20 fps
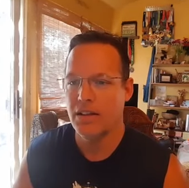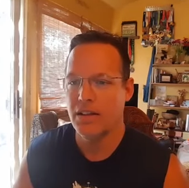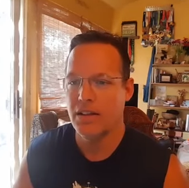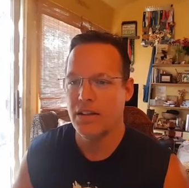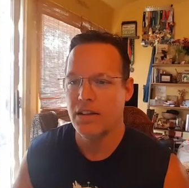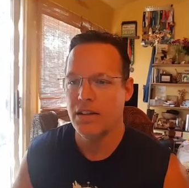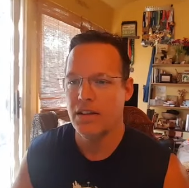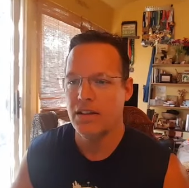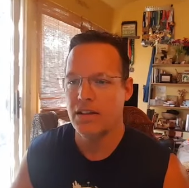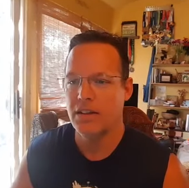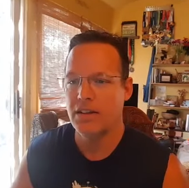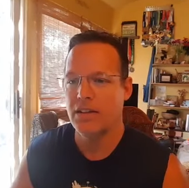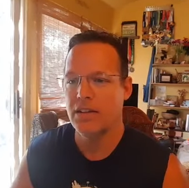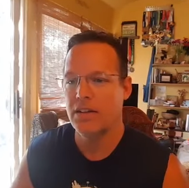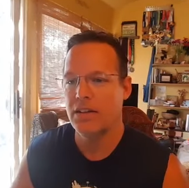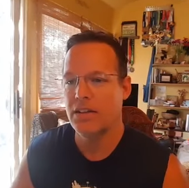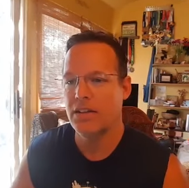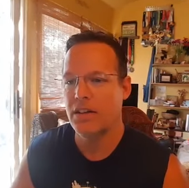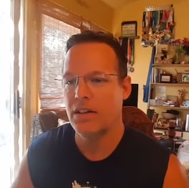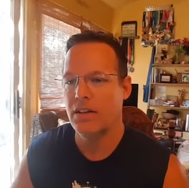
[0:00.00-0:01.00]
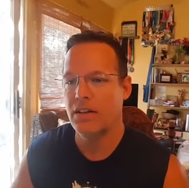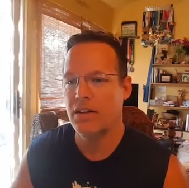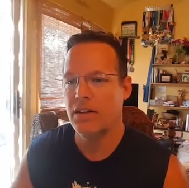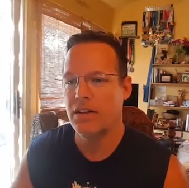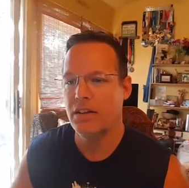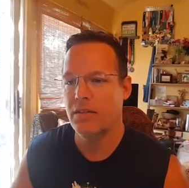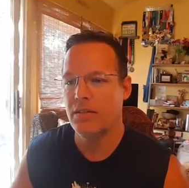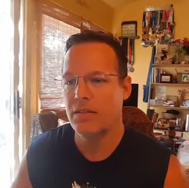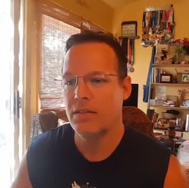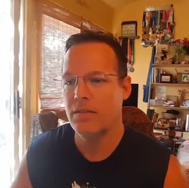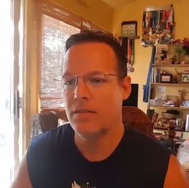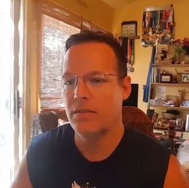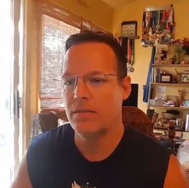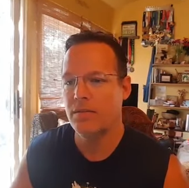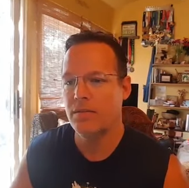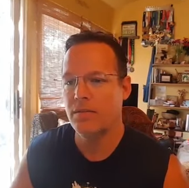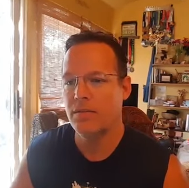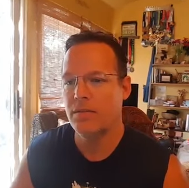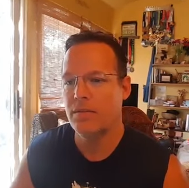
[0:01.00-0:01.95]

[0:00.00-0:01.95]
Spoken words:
Nothing is said.